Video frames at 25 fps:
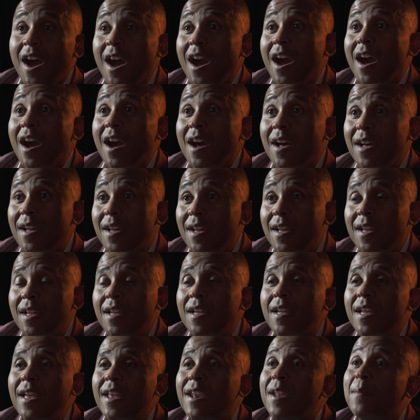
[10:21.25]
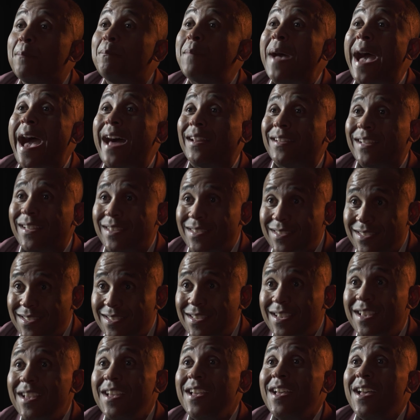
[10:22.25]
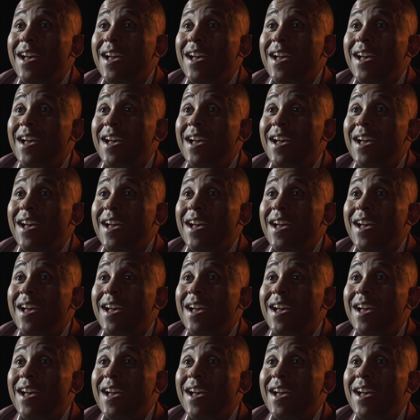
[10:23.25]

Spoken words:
an imbalance,